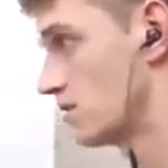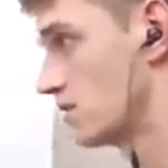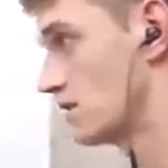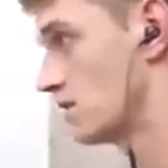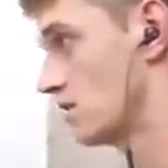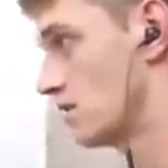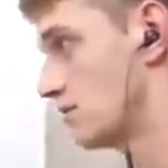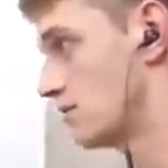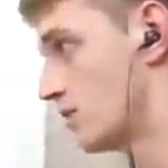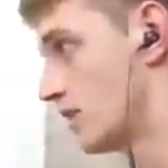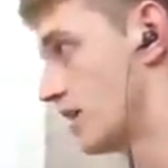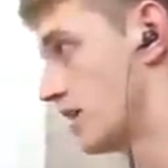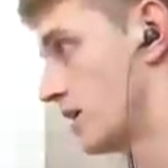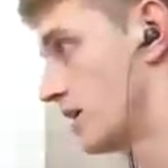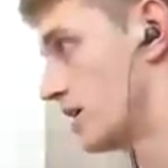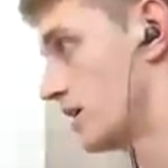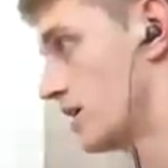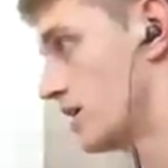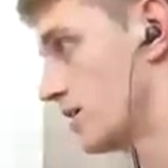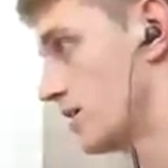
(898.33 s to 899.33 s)
Oh boy.
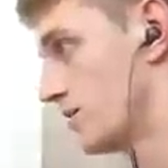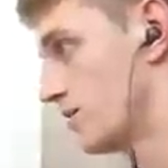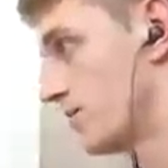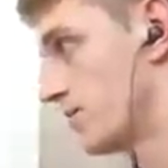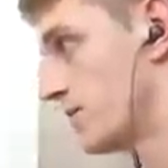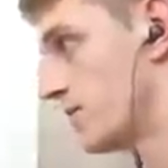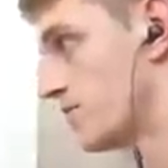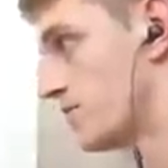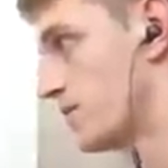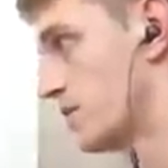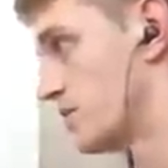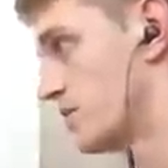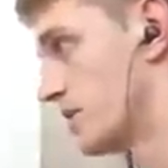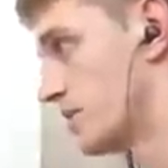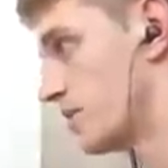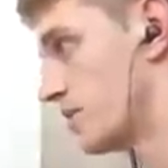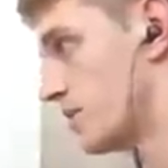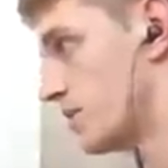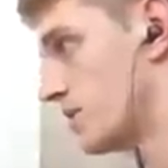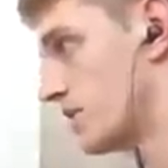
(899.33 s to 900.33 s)
Three
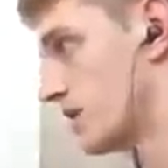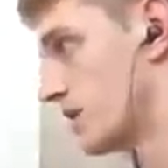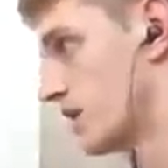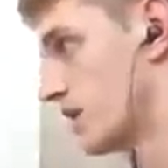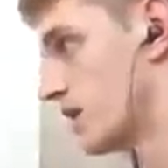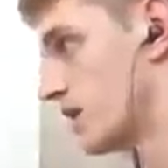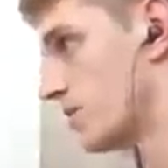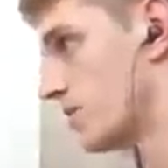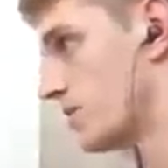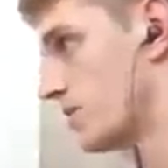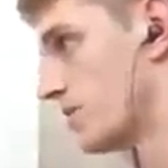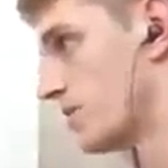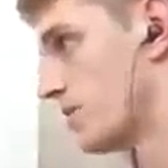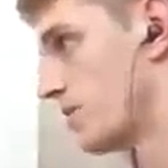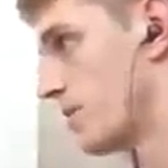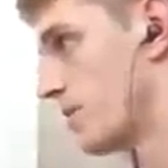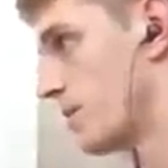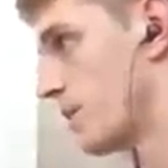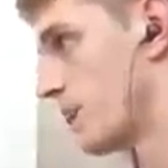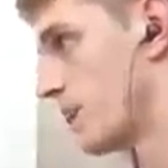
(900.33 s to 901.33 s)
people, okay.
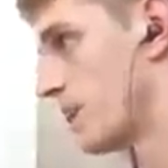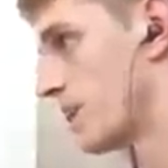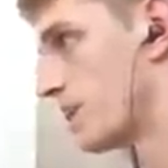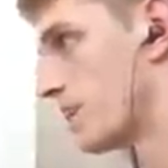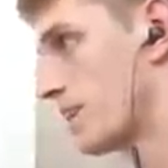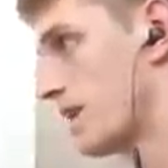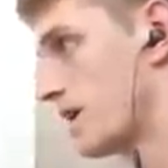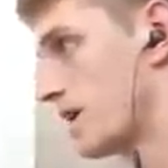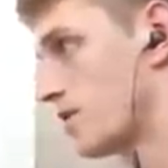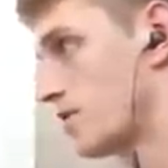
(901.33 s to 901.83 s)
That